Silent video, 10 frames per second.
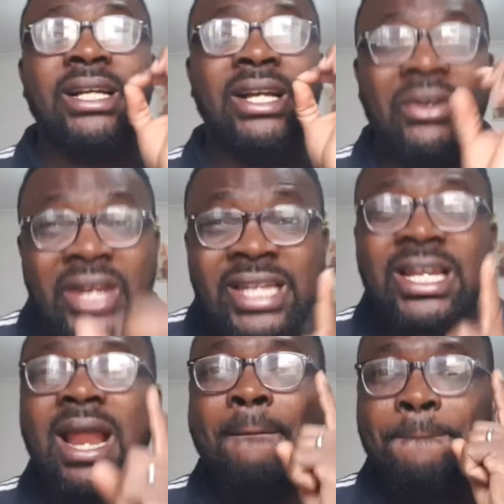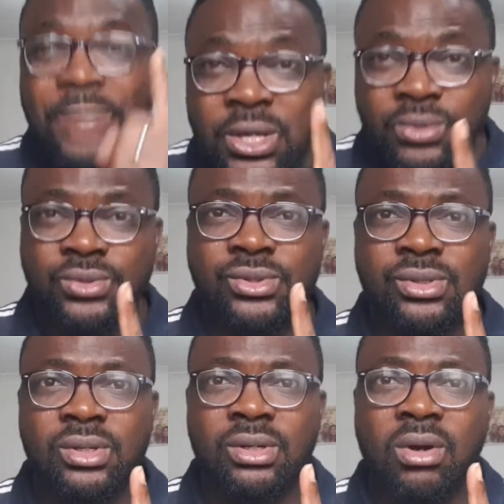greed, and abuse,